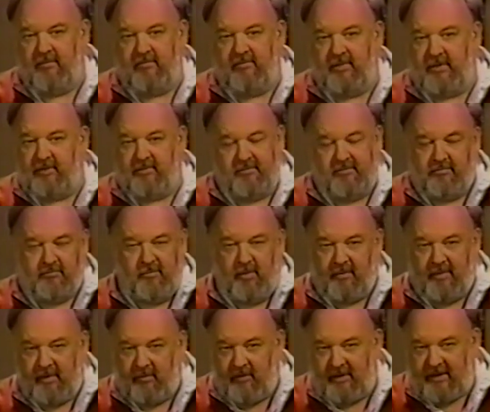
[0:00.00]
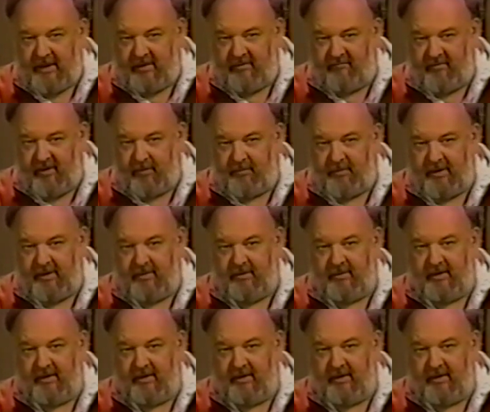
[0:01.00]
because no matter what kind of airplane,